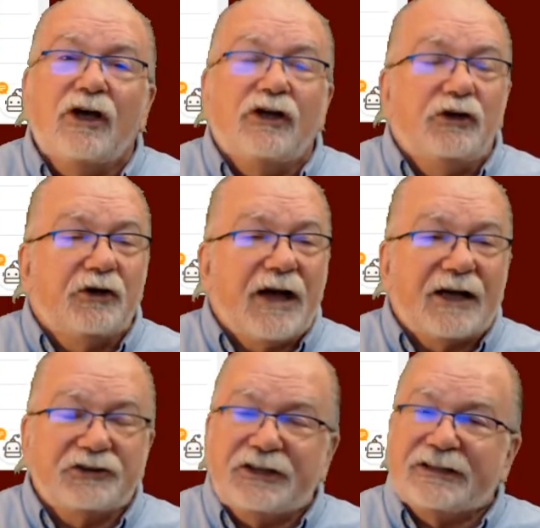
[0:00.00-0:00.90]
you can
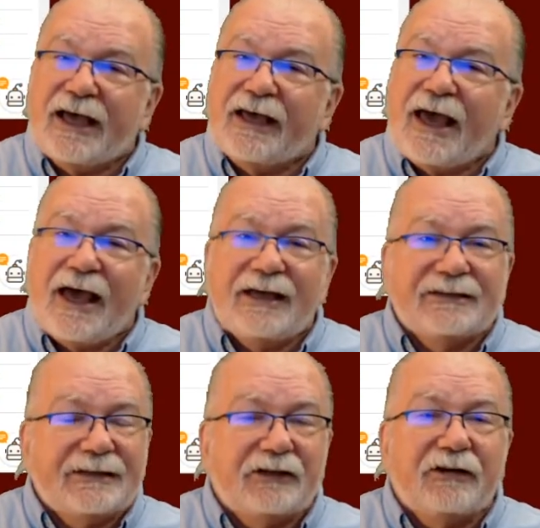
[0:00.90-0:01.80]
actually say, hey
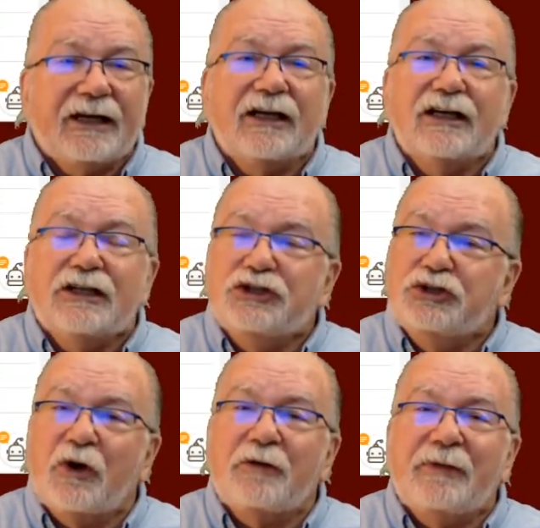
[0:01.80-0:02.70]
Siri,
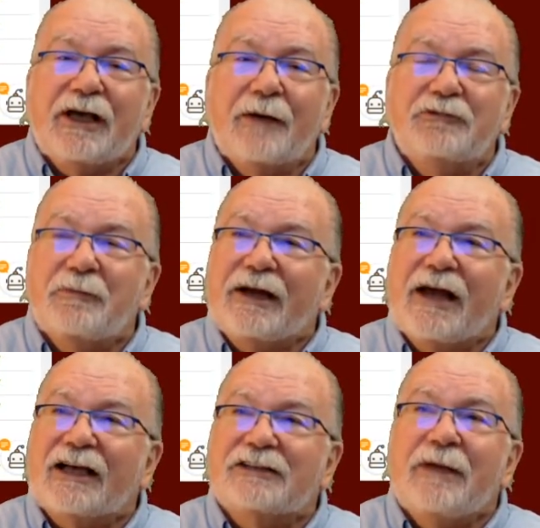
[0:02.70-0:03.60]
join me up to my
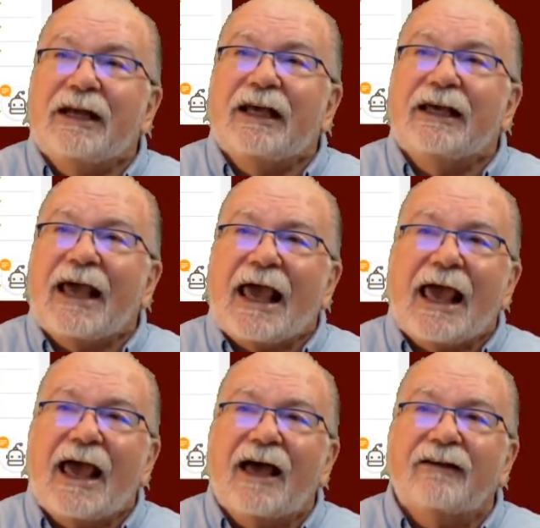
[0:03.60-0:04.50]
next meeting,
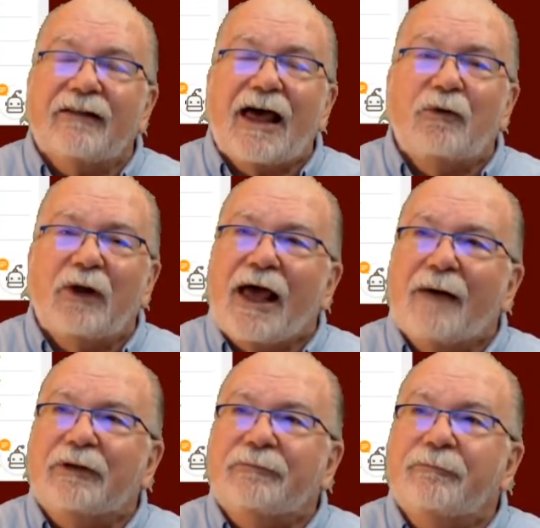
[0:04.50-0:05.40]
and that will
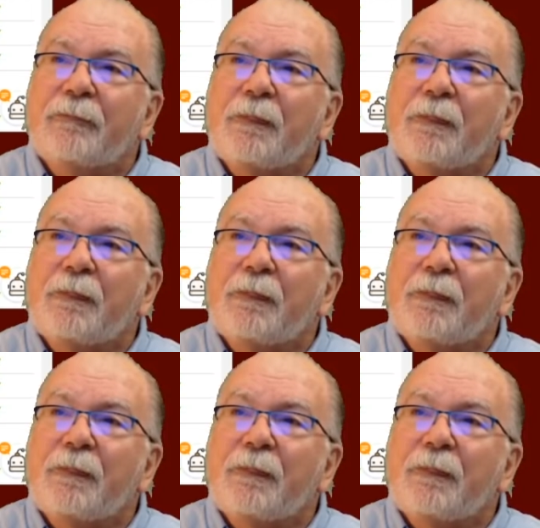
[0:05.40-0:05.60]
happen.